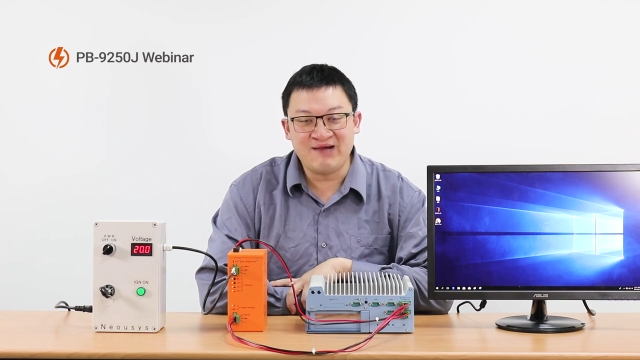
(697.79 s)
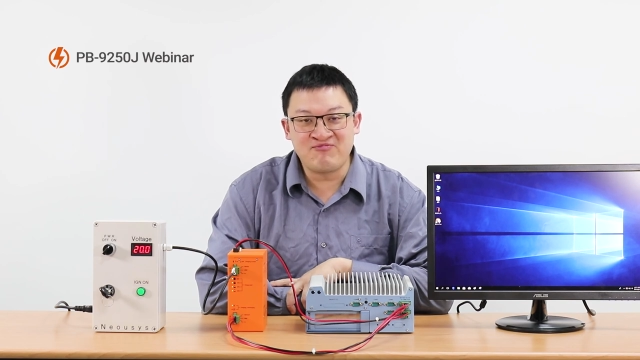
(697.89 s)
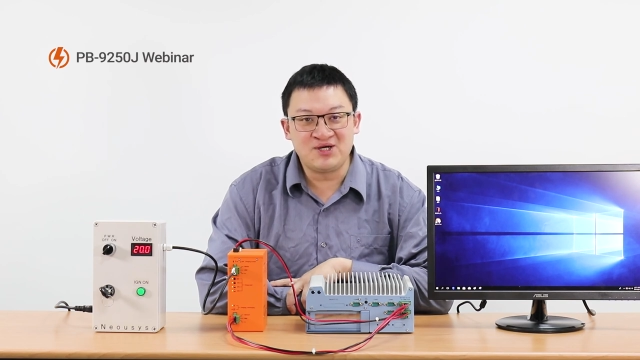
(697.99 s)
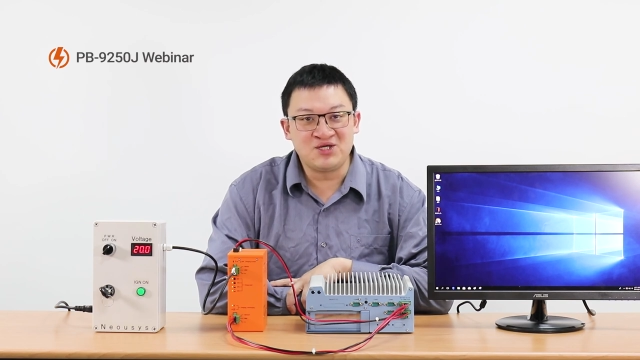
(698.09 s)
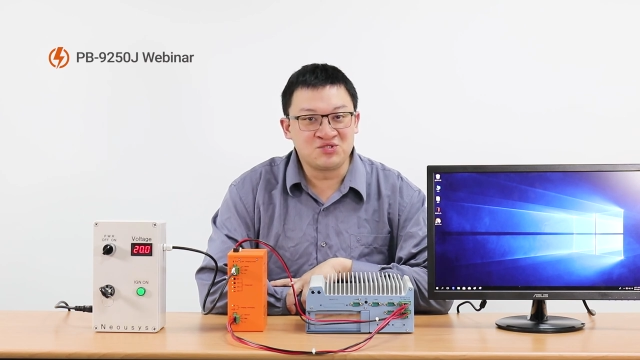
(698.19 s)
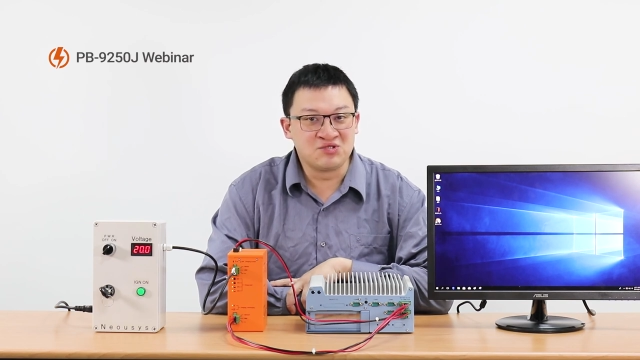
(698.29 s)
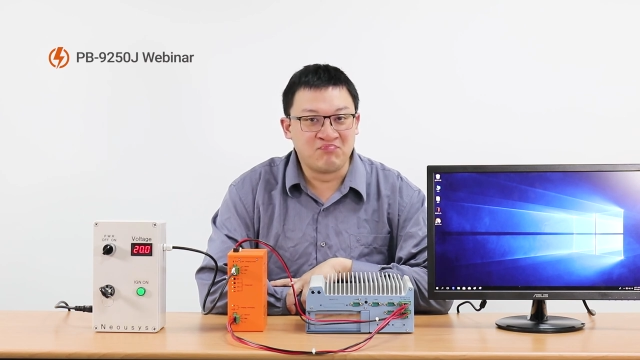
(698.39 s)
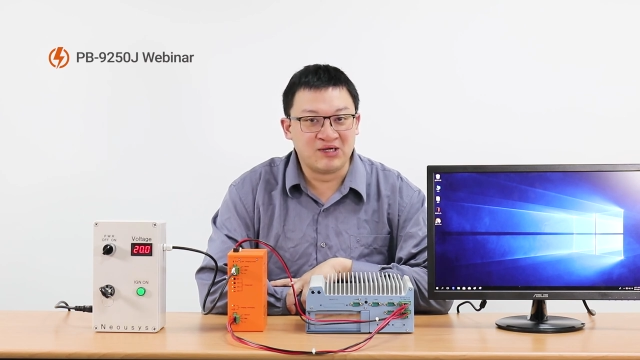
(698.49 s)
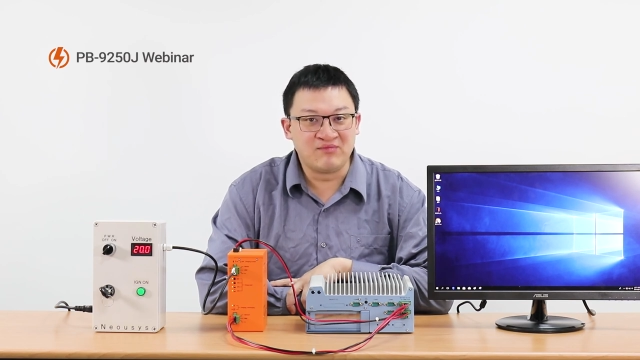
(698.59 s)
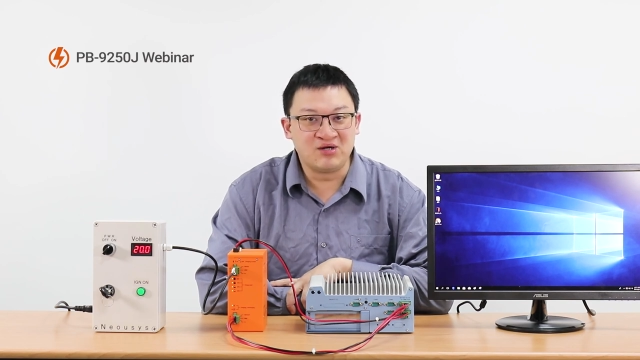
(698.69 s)
effort to
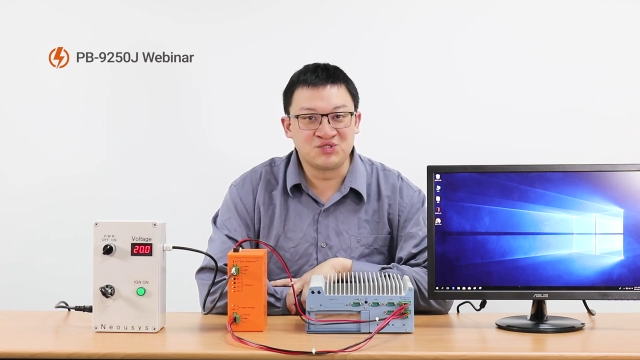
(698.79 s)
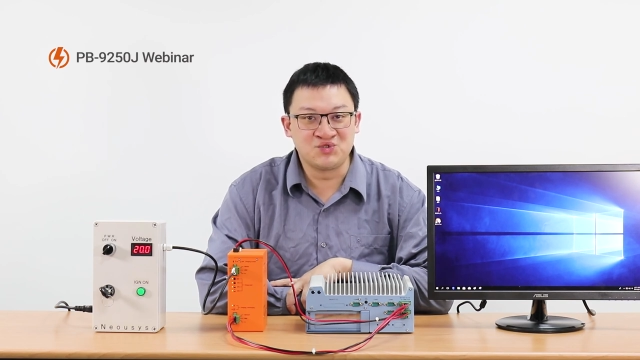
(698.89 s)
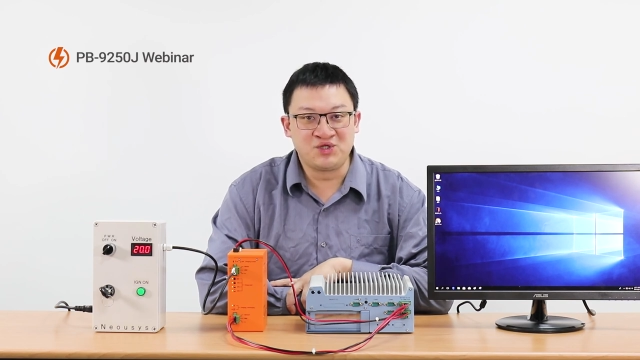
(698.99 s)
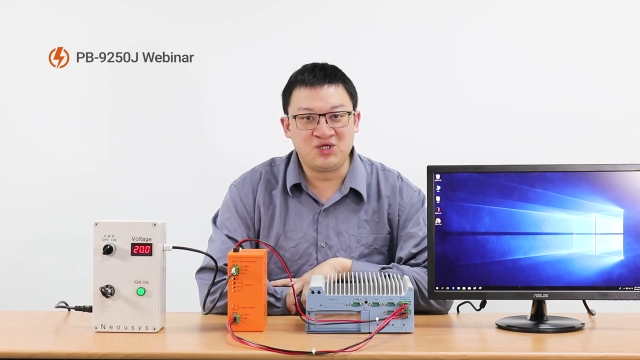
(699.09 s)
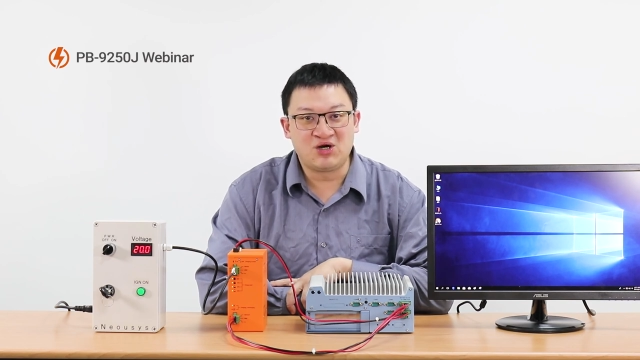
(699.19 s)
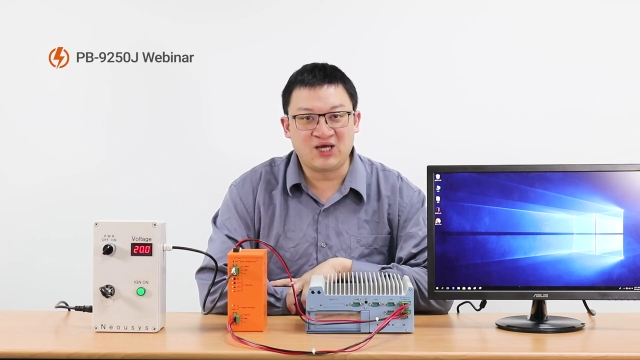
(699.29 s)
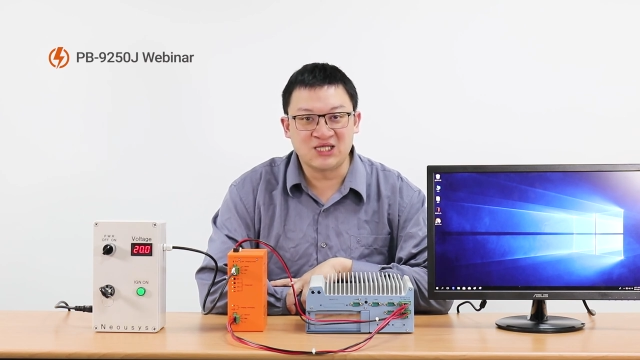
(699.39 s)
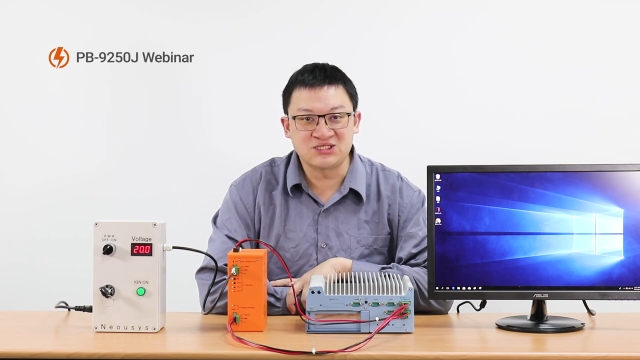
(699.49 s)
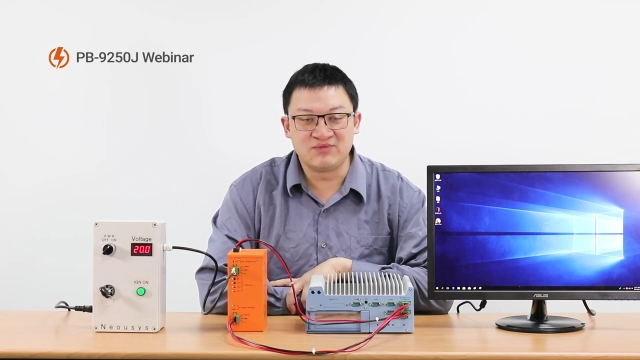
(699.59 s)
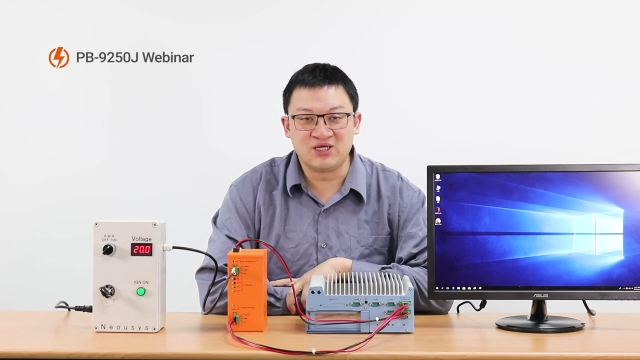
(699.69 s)
promote to your
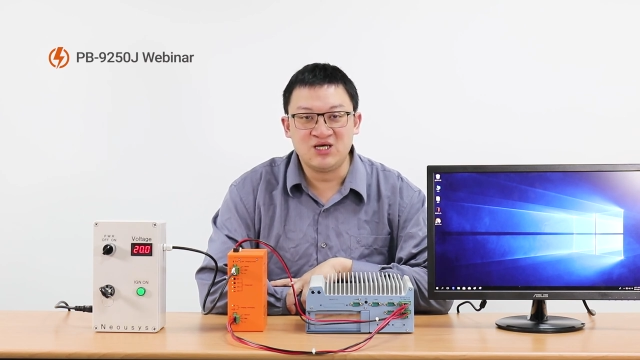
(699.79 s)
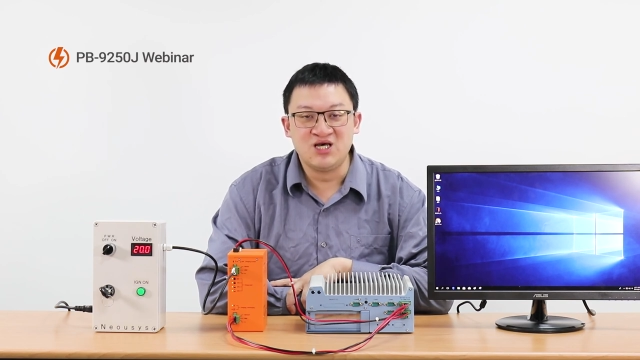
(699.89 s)
customer.